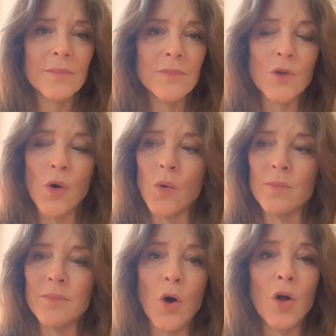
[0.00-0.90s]

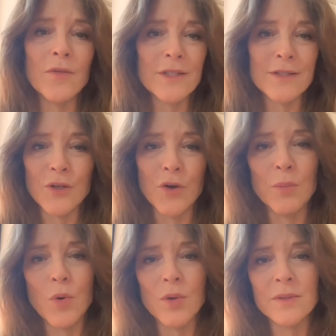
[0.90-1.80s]
So all of us are
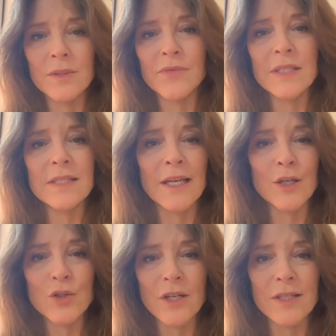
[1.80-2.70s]
important if this thing
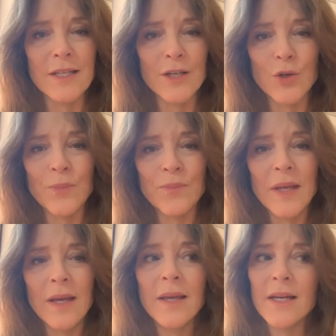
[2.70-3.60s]
is to continue.
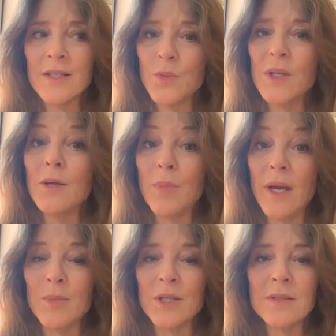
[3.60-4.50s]
Yes, we need
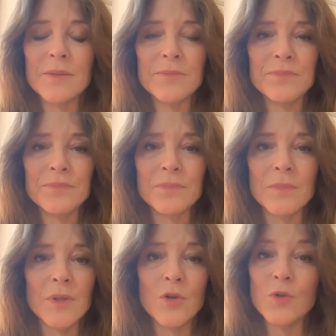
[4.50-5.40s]
babies,
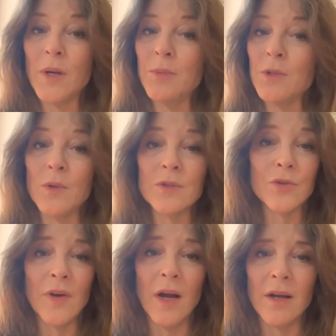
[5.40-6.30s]
but those babies won't
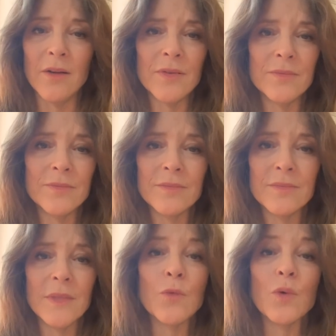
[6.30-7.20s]
survive
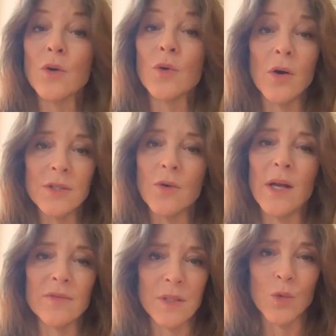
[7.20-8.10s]
if we don't also
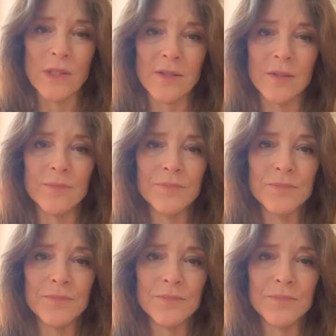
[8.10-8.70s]
have some wisdom.